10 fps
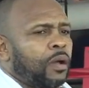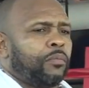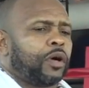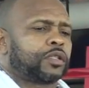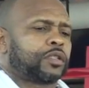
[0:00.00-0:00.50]

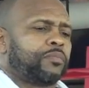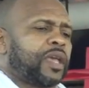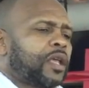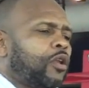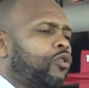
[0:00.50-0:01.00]
But to
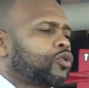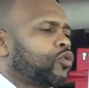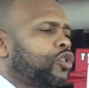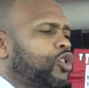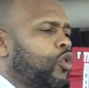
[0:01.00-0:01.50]
make a long
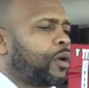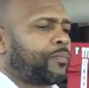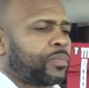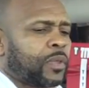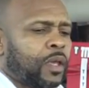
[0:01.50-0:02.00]
story short,
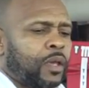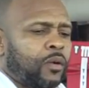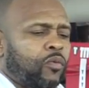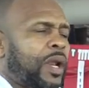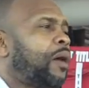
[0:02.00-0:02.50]

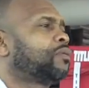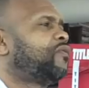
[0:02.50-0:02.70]
when I was